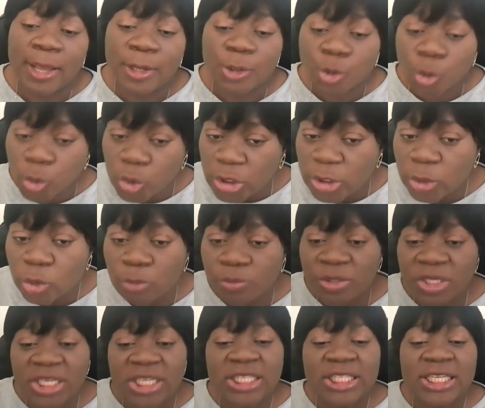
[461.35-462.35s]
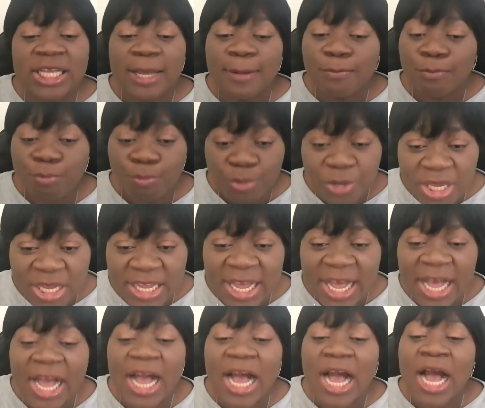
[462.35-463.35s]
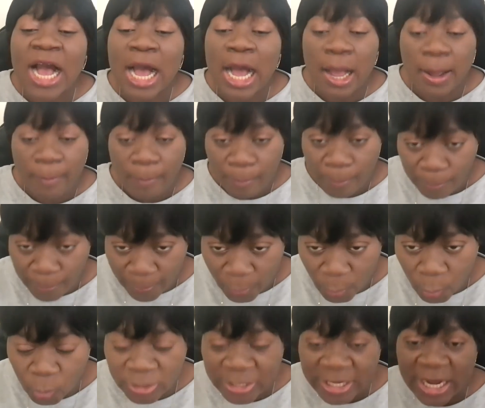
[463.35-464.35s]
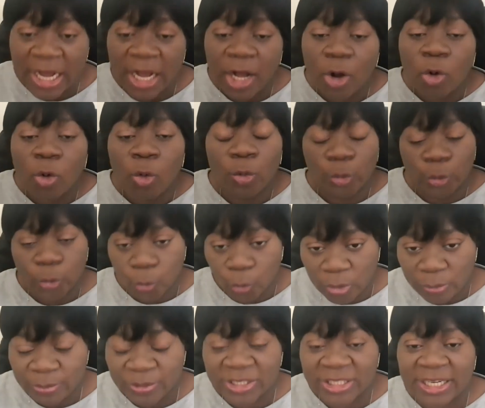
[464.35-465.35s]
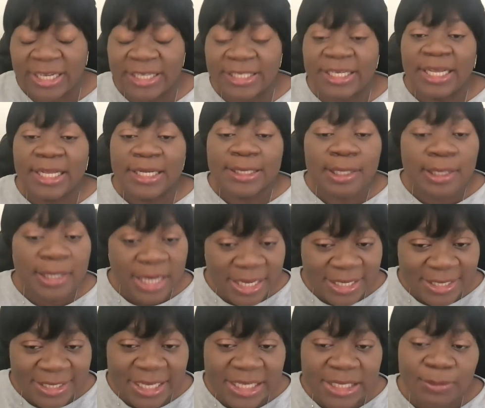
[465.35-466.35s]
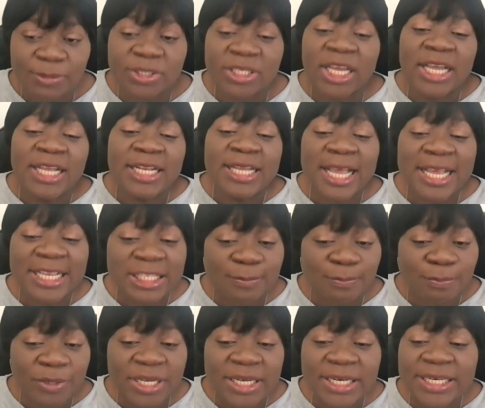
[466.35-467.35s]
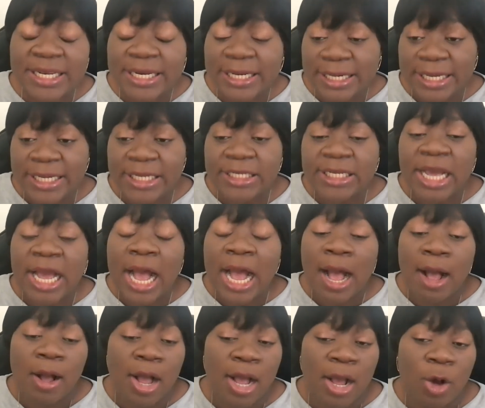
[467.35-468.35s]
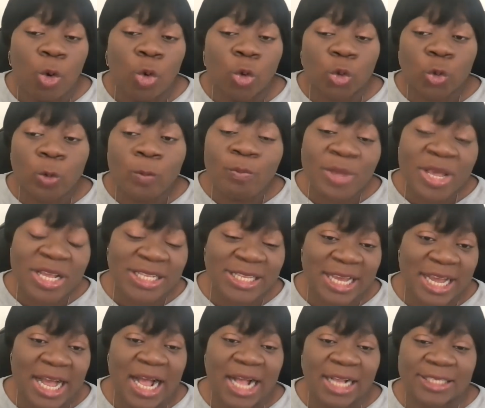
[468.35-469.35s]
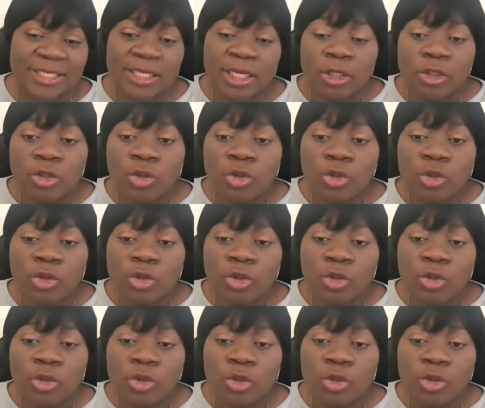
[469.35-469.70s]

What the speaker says: So you need to make it bigger and bolder on your website. The next item is explain the need and also make the ask.